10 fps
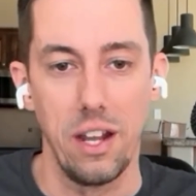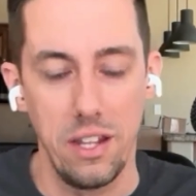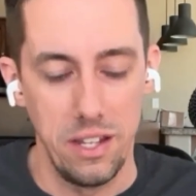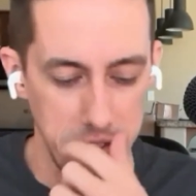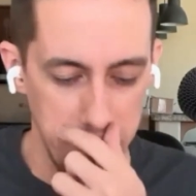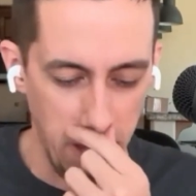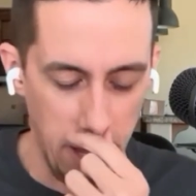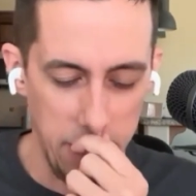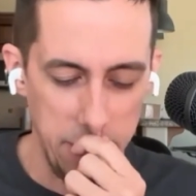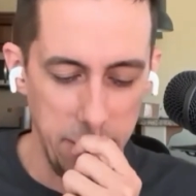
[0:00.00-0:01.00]
is
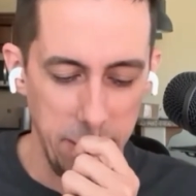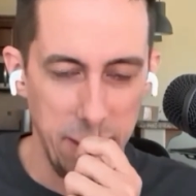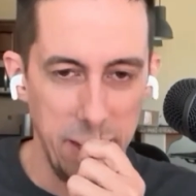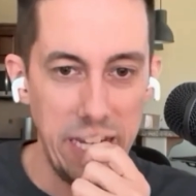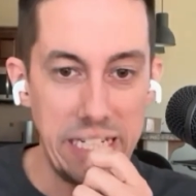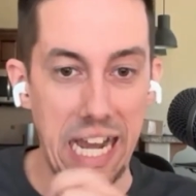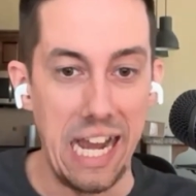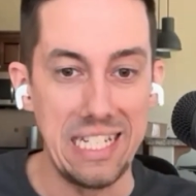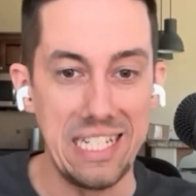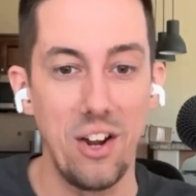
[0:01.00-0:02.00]
that it
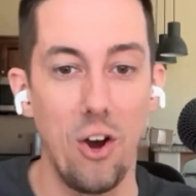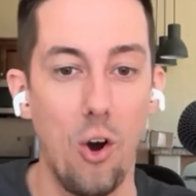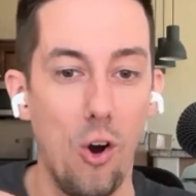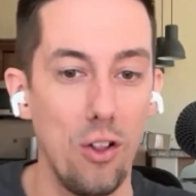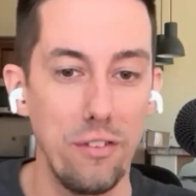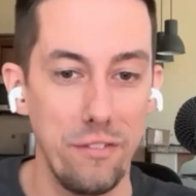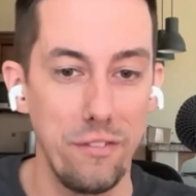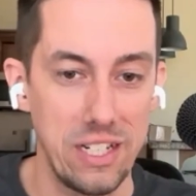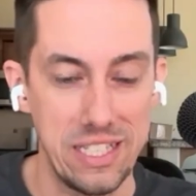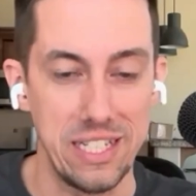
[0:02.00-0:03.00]
ties into all of
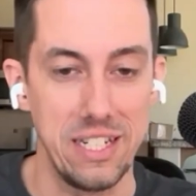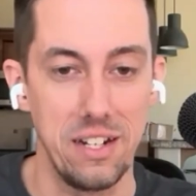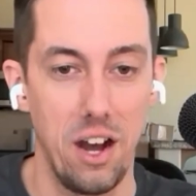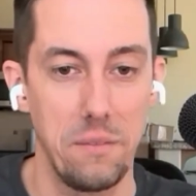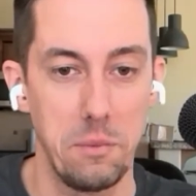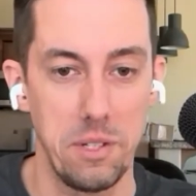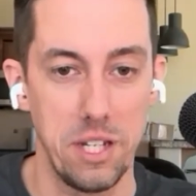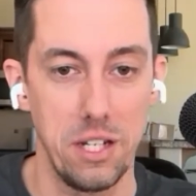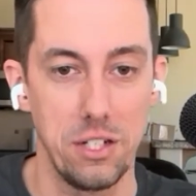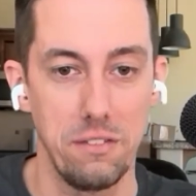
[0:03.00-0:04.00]
our existing
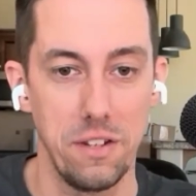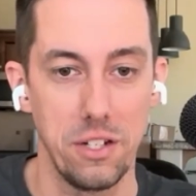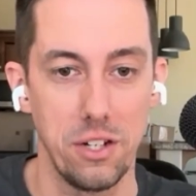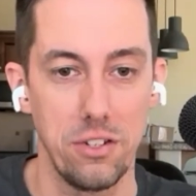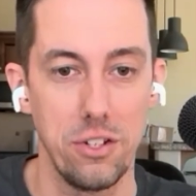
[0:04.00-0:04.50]
optimization features.